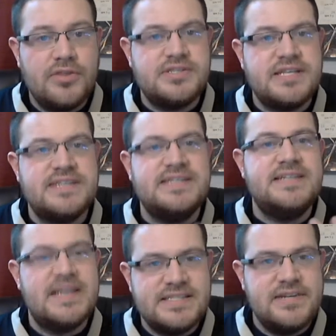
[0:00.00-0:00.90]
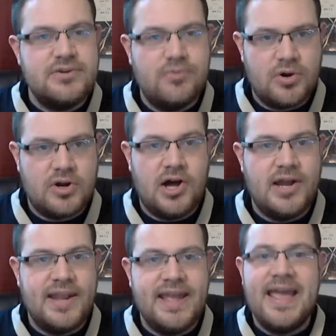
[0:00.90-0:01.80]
those things he does need to work on